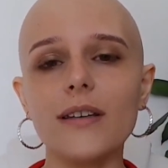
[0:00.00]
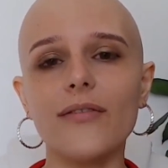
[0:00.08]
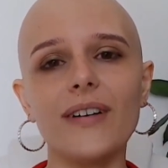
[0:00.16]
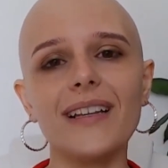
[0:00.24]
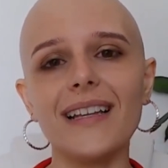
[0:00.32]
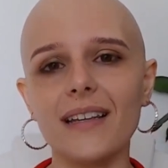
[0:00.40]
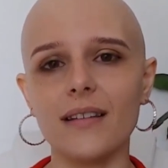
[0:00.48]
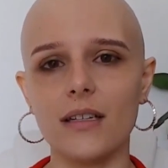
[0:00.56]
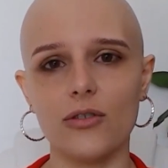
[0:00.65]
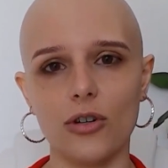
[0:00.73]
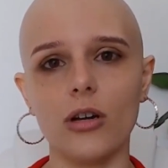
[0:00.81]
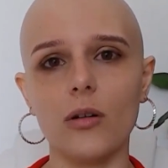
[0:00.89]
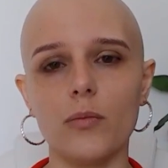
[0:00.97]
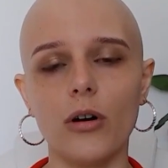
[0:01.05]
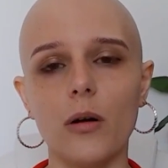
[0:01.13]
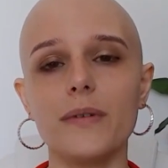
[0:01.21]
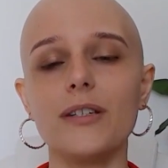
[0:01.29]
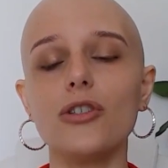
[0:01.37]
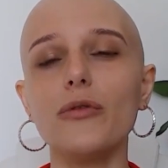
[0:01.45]
fill in these journal
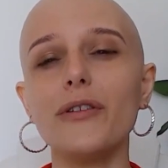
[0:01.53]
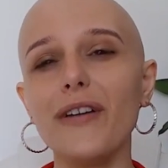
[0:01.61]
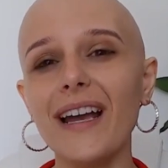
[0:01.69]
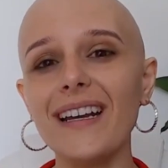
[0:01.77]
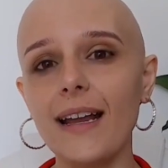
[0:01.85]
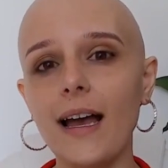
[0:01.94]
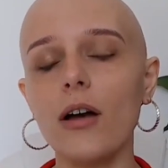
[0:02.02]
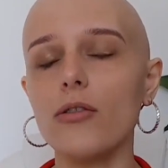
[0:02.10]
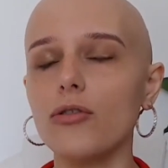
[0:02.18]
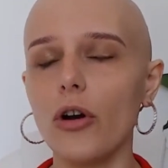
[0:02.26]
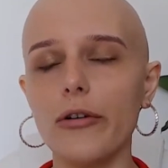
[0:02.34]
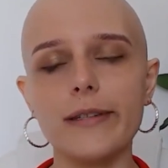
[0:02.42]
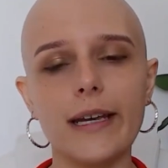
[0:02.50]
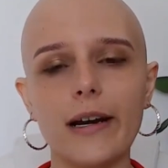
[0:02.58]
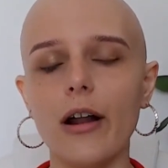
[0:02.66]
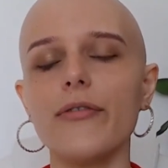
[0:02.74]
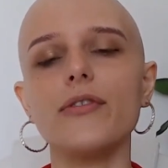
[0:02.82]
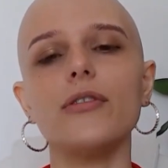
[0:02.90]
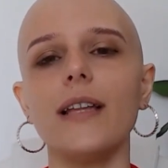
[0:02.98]
prompts. Do it right now. Don't set it
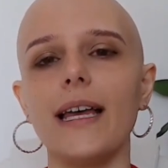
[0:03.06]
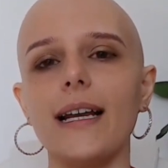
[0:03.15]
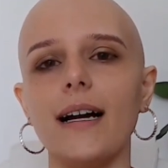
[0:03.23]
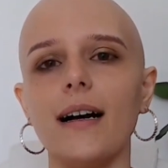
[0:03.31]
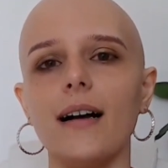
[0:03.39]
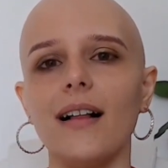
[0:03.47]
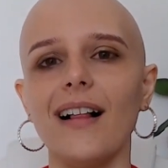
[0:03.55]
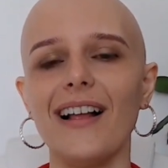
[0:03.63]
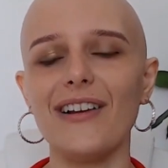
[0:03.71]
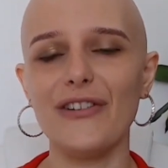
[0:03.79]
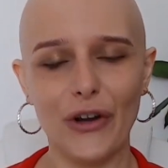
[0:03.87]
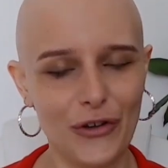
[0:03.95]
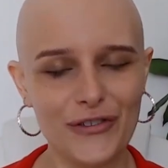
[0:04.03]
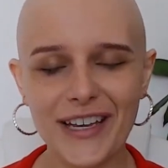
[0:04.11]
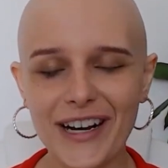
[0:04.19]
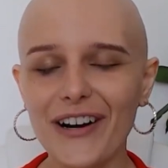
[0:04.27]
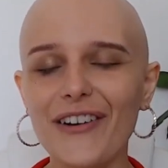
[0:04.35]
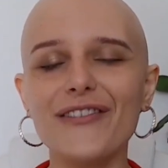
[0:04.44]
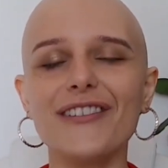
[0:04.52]
off till later. Don't set
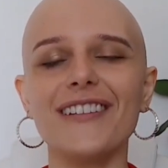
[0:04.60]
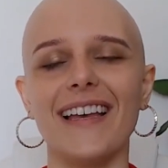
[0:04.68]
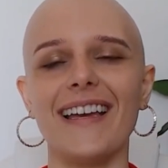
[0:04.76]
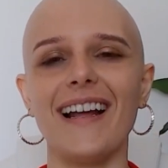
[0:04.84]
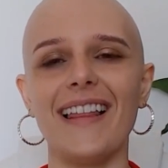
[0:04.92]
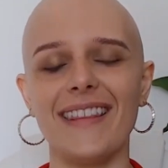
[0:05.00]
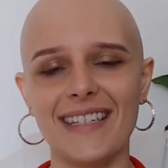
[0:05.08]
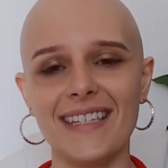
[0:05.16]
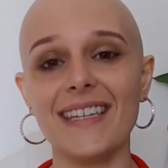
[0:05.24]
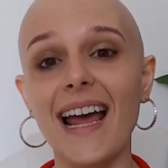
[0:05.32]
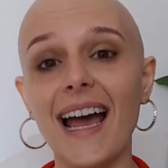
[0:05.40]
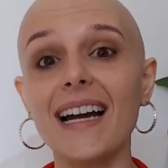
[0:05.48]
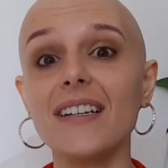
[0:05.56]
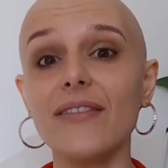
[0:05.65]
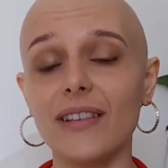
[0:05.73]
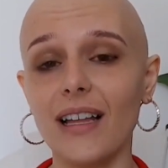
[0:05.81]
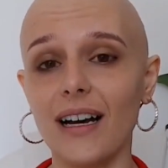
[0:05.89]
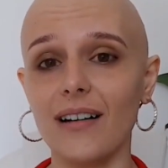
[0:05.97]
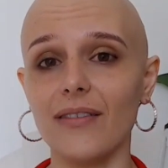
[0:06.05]
it off till later. This is an act of
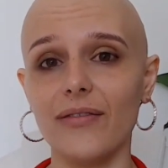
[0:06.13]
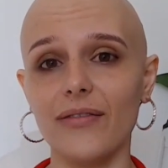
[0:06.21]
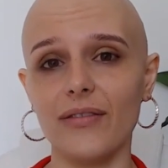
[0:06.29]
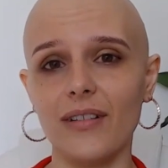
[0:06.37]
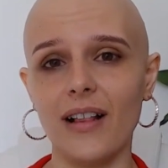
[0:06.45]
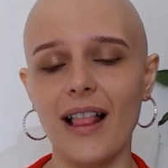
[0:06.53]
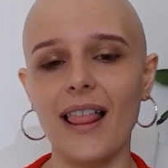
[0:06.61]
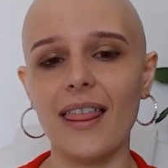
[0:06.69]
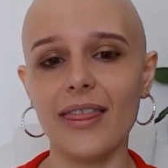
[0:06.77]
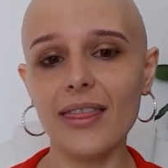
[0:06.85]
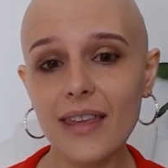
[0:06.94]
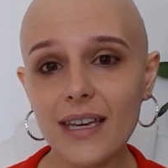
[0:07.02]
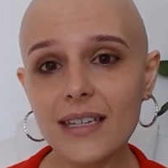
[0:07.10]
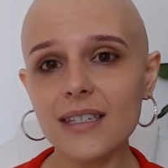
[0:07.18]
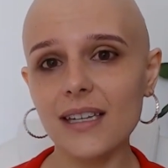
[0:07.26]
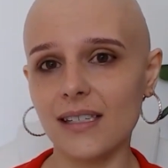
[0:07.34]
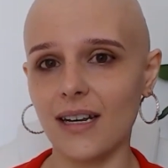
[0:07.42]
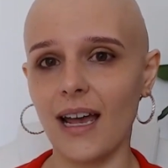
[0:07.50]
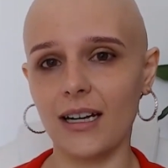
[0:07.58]
love. This
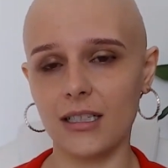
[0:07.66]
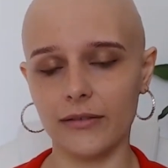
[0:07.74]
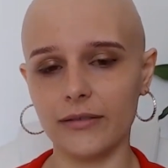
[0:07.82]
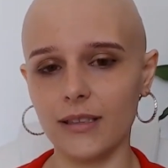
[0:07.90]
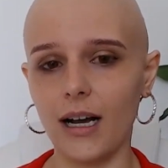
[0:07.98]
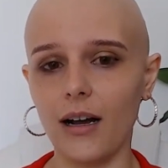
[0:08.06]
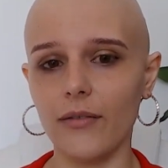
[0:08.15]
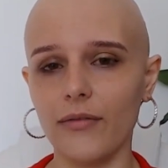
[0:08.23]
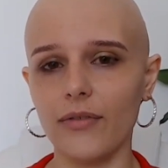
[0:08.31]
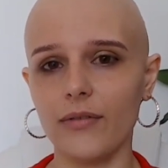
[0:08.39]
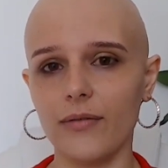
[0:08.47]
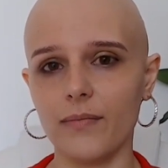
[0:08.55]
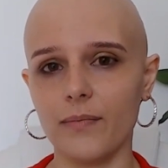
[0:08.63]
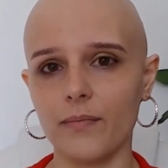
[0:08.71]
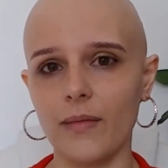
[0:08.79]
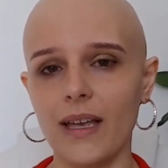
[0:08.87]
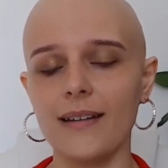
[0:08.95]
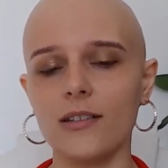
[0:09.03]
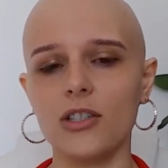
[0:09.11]
is an act of love.
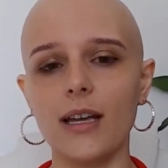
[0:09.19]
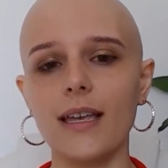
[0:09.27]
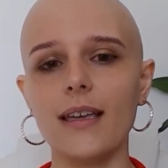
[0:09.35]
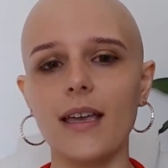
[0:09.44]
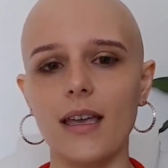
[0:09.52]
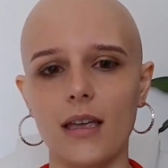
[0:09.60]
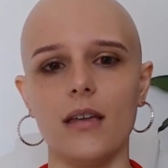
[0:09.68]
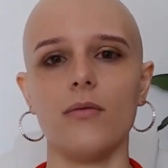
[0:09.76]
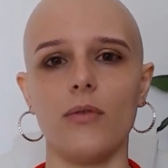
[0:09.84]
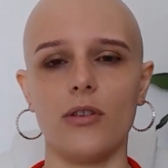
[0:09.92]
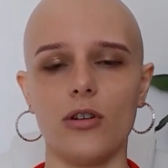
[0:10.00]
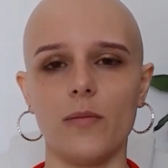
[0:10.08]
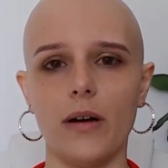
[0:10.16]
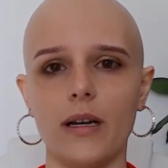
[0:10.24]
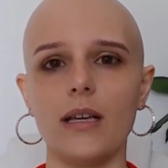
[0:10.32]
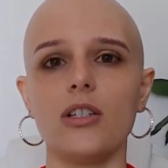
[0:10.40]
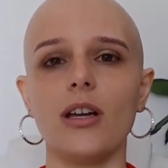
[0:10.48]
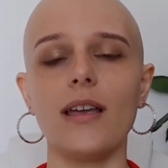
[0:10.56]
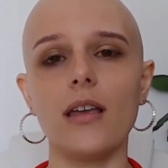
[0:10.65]
Checking in with your
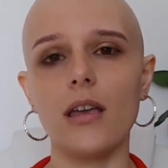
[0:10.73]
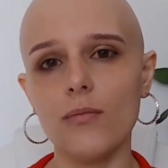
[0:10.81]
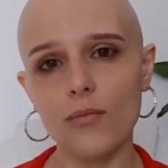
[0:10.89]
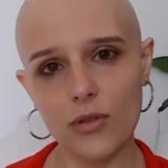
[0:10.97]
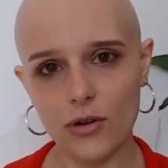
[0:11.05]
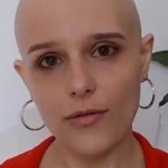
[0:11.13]
body, checking in with